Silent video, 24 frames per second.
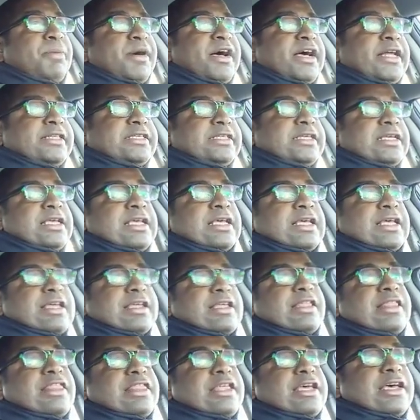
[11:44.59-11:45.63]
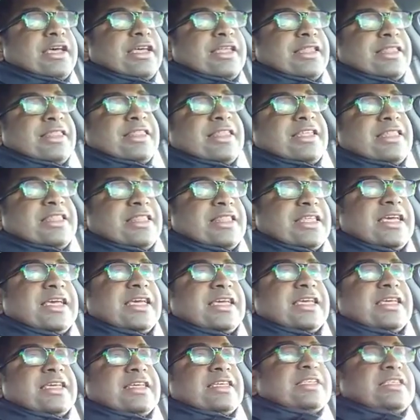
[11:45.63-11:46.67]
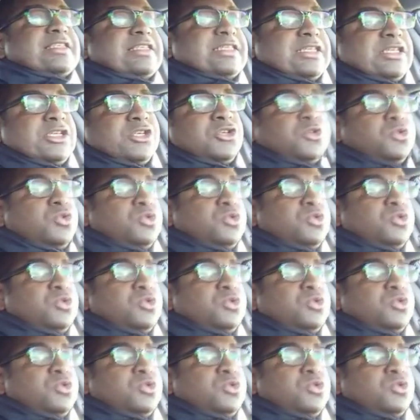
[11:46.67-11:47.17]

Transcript: But the thing is,